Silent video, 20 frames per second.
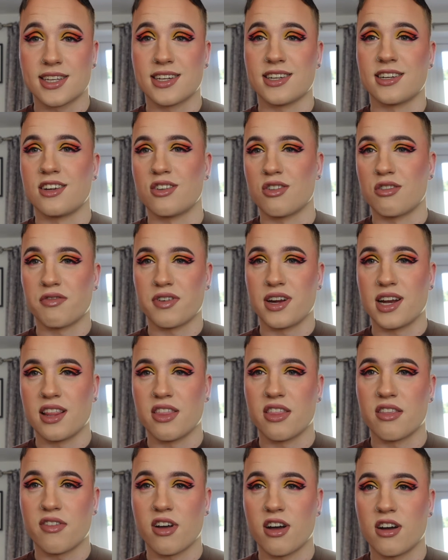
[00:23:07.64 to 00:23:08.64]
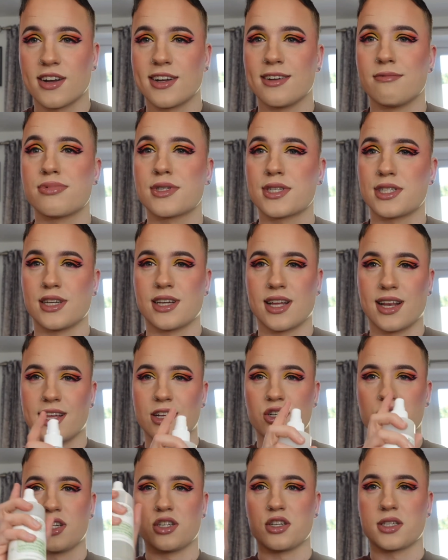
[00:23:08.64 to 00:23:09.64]
and you're not feeling the vibes. You can
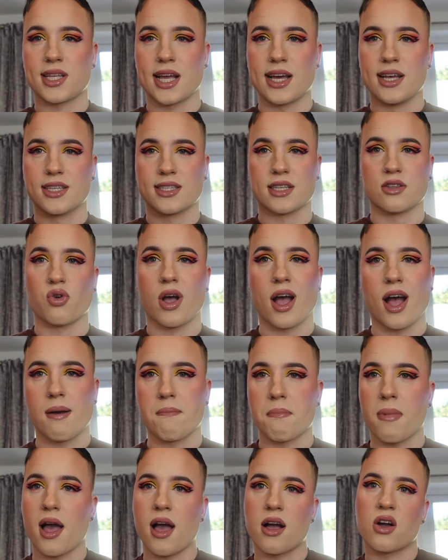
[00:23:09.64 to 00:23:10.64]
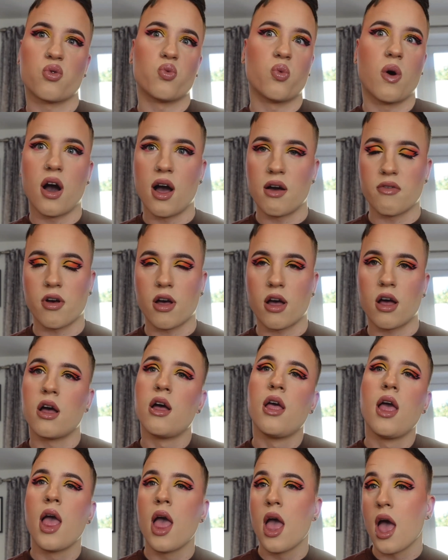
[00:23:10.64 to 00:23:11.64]
literally just take this in your handbag, whatever,
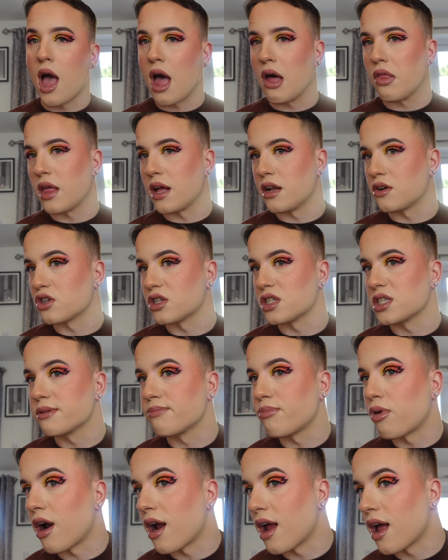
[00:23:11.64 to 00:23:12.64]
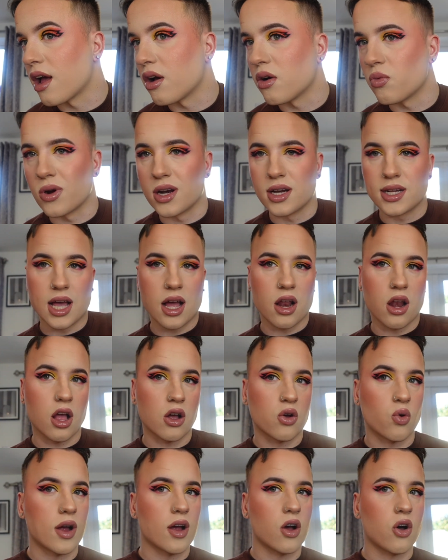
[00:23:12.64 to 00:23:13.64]
and then just spray it when you get like
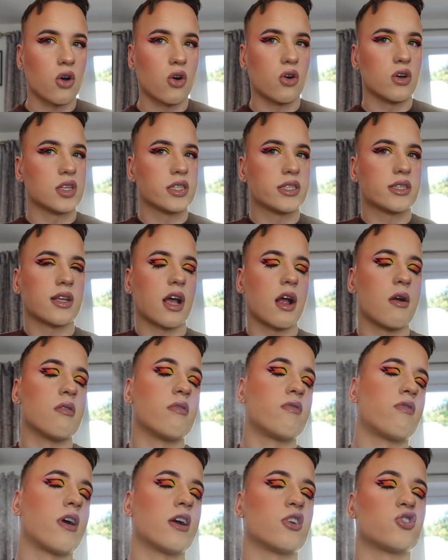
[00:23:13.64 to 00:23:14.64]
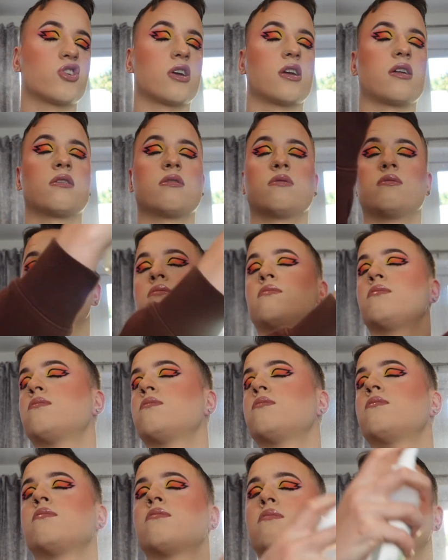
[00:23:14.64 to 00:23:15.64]
quite hot. It's so refreshing,
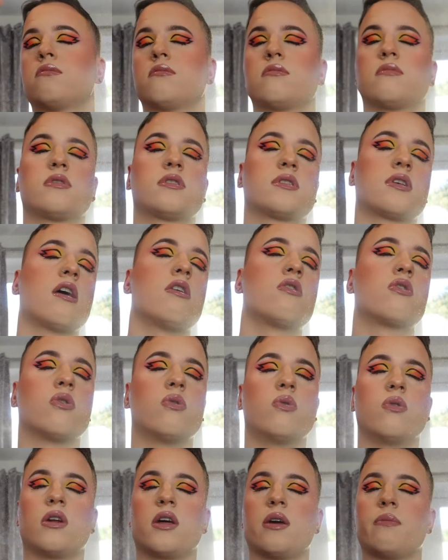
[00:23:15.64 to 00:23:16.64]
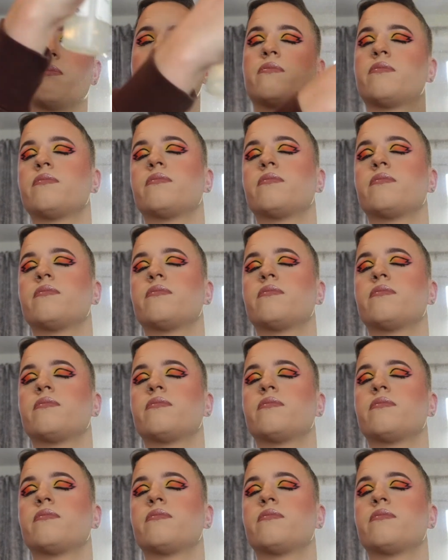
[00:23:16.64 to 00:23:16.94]
so cooling,